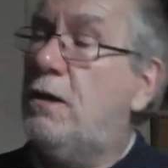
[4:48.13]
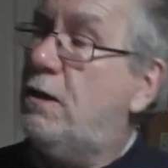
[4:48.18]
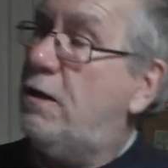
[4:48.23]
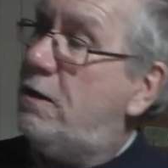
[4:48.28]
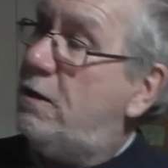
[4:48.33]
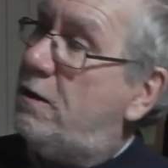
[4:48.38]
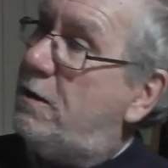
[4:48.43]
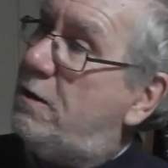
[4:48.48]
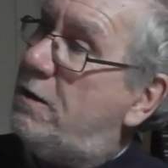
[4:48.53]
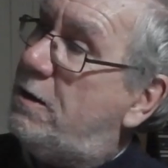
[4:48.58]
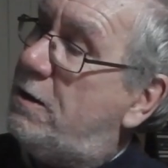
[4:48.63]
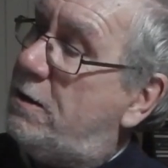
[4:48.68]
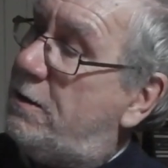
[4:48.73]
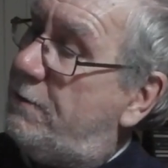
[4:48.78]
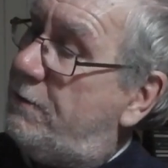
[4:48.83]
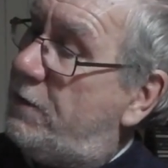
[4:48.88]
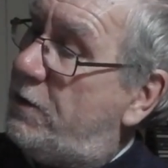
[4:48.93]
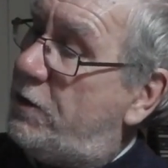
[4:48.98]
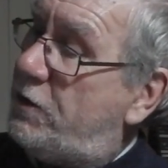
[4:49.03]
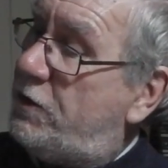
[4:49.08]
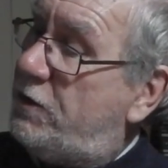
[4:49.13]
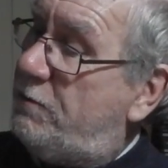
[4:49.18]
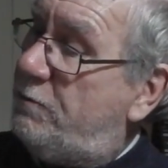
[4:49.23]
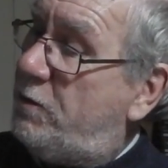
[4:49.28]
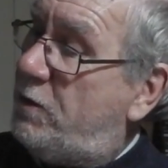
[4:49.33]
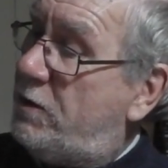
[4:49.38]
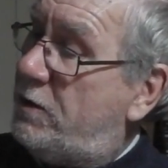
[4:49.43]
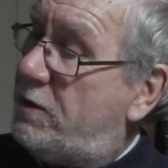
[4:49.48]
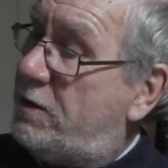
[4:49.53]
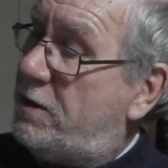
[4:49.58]
version of
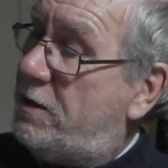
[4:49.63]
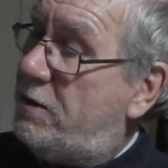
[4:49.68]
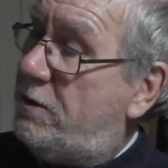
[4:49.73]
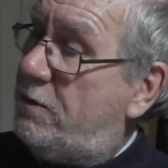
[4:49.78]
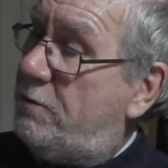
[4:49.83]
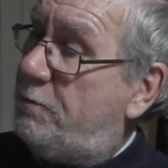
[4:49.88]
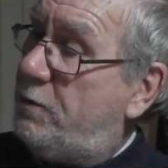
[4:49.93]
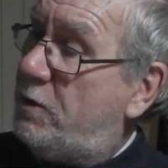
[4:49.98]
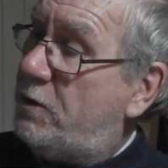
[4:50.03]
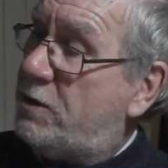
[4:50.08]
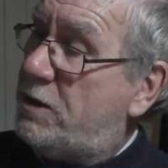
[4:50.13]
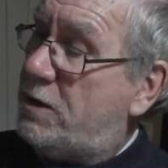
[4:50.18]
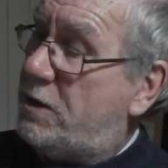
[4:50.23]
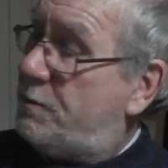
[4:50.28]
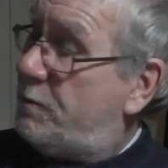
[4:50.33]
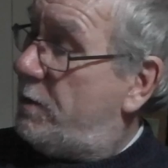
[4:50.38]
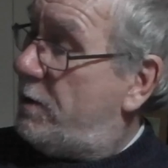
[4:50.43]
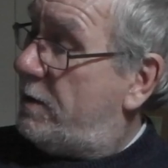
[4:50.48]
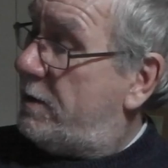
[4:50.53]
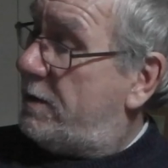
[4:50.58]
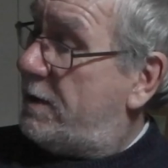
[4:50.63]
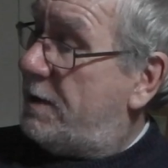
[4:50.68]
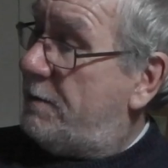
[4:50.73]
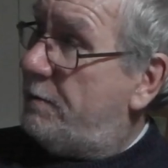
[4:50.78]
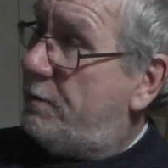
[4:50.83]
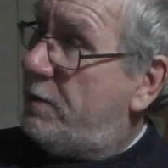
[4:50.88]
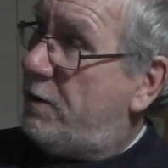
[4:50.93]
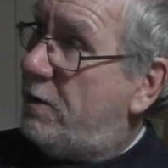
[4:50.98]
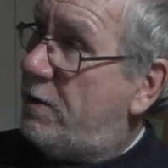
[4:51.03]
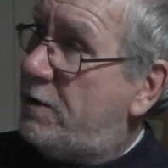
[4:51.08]
Bonzo's Birthday
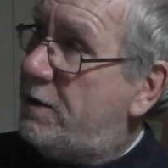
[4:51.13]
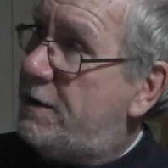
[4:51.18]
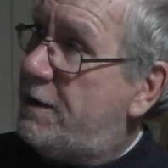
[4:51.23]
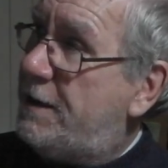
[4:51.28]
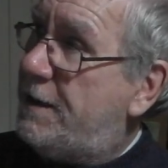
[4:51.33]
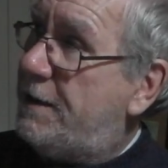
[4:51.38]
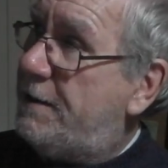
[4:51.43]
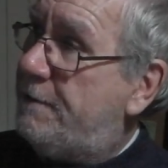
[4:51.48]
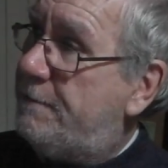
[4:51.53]
Party.